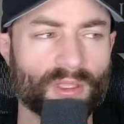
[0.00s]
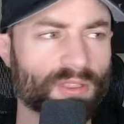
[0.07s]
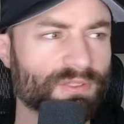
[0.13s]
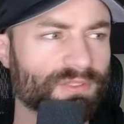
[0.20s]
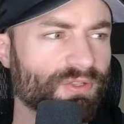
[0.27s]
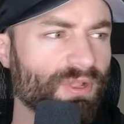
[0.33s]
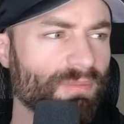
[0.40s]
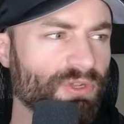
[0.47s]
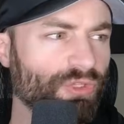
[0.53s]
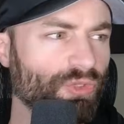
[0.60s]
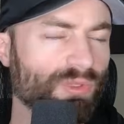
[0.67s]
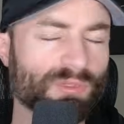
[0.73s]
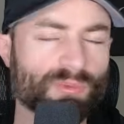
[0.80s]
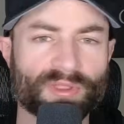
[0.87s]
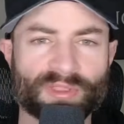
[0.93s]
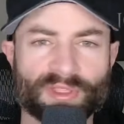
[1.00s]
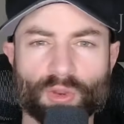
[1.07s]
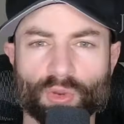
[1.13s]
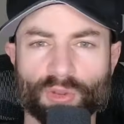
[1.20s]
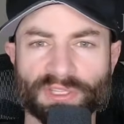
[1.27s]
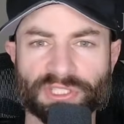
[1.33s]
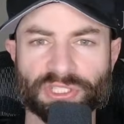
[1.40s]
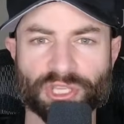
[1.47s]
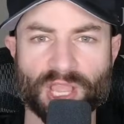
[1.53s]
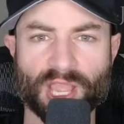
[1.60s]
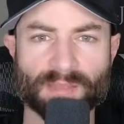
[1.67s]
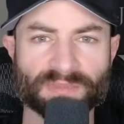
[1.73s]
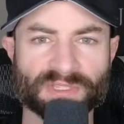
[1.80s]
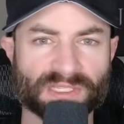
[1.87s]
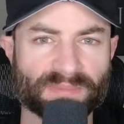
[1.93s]
So number two is one of the coolest
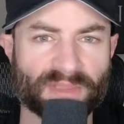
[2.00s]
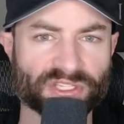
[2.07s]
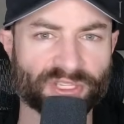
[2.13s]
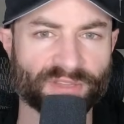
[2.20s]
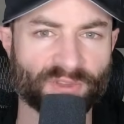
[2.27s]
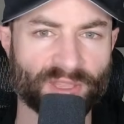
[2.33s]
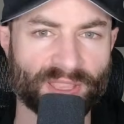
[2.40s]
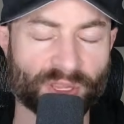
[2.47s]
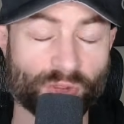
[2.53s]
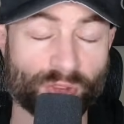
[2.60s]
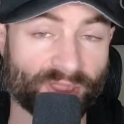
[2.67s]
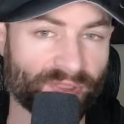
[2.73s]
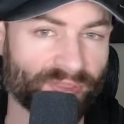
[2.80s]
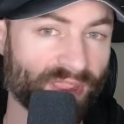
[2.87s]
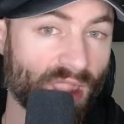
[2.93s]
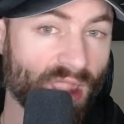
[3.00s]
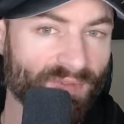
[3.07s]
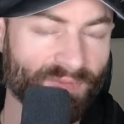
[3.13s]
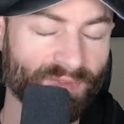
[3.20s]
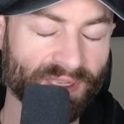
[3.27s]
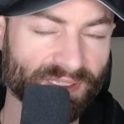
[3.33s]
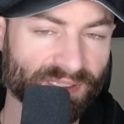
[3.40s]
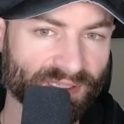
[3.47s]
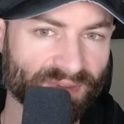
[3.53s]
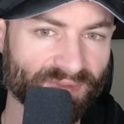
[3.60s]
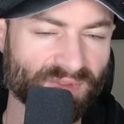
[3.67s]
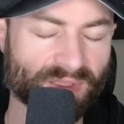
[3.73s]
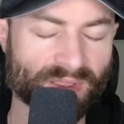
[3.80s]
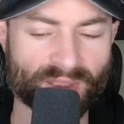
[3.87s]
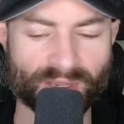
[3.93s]
jobs, especially if you like going on the offensive.
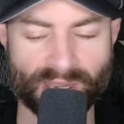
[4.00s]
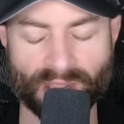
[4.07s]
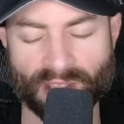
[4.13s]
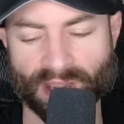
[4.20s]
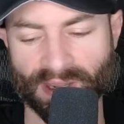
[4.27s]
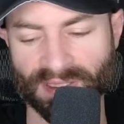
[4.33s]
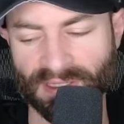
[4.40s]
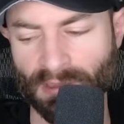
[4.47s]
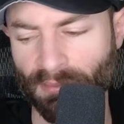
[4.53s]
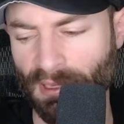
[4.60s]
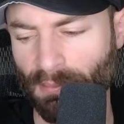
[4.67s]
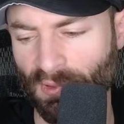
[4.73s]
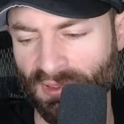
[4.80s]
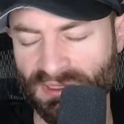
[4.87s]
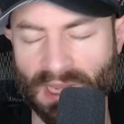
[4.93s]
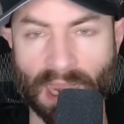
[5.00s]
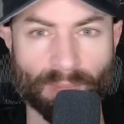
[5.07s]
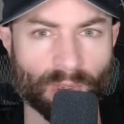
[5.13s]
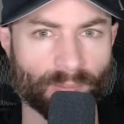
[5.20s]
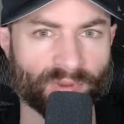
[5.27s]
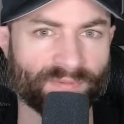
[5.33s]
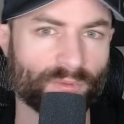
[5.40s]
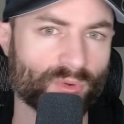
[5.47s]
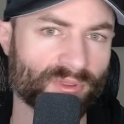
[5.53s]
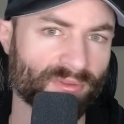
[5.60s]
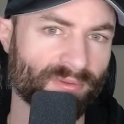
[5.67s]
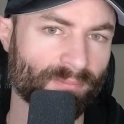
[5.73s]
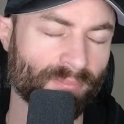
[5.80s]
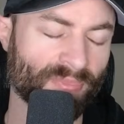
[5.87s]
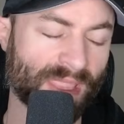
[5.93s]
Uh, some people in cyber before
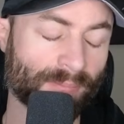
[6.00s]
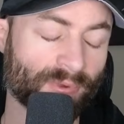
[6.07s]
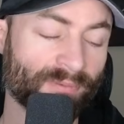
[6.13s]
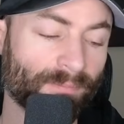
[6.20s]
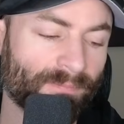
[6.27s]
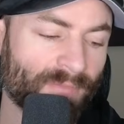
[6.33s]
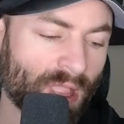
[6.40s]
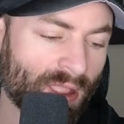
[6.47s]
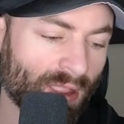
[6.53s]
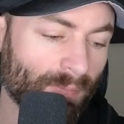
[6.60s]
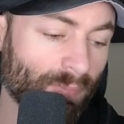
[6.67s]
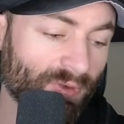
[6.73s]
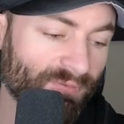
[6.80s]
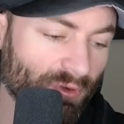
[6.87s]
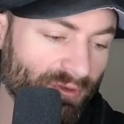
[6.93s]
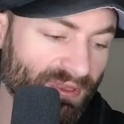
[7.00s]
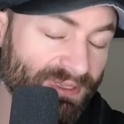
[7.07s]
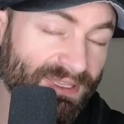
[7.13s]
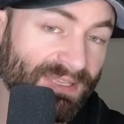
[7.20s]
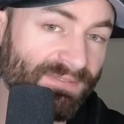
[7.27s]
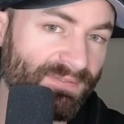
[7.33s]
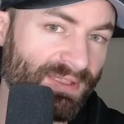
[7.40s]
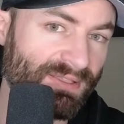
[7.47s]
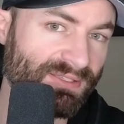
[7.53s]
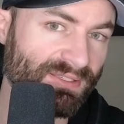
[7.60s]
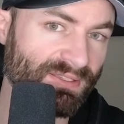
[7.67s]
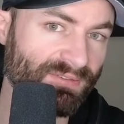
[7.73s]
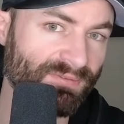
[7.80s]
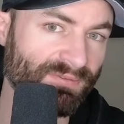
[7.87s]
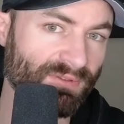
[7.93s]
they pre uh, prefer the
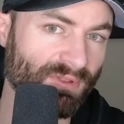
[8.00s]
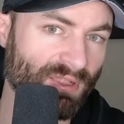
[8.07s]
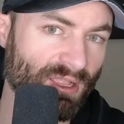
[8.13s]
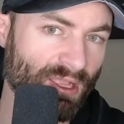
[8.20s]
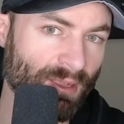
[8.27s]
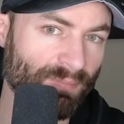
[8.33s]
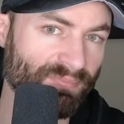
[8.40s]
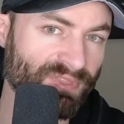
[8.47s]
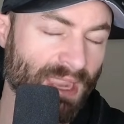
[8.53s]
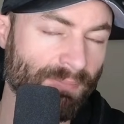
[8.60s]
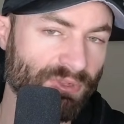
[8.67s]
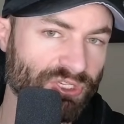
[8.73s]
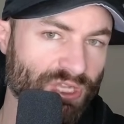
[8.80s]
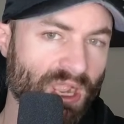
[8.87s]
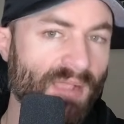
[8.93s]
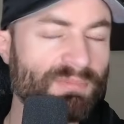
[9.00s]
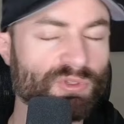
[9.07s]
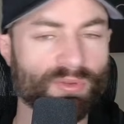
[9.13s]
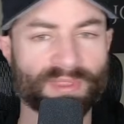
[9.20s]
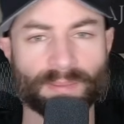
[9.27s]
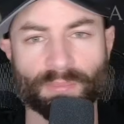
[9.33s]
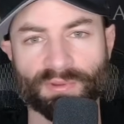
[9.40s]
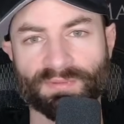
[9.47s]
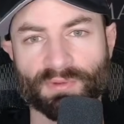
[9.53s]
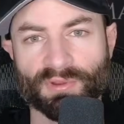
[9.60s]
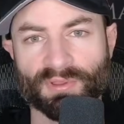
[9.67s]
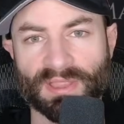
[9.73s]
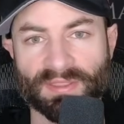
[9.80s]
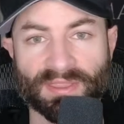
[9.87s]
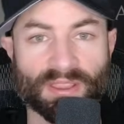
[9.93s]
defensive um, type of jobs, or they prefer
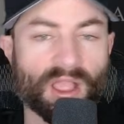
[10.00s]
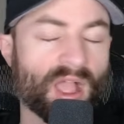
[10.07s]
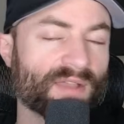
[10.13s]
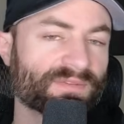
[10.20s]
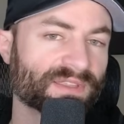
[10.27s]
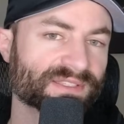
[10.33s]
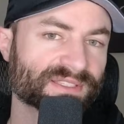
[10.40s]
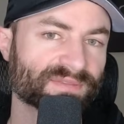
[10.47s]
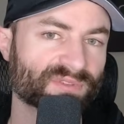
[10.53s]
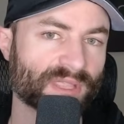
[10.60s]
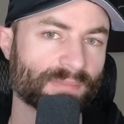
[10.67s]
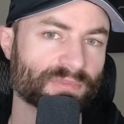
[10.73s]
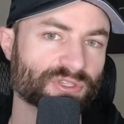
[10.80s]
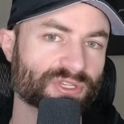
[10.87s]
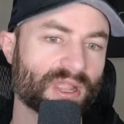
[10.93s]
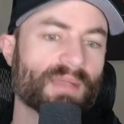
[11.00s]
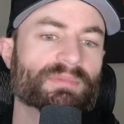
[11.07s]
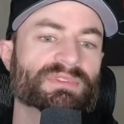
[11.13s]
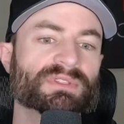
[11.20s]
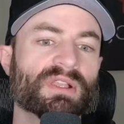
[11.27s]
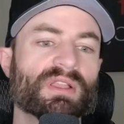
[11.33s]
like the offensive type of jobs.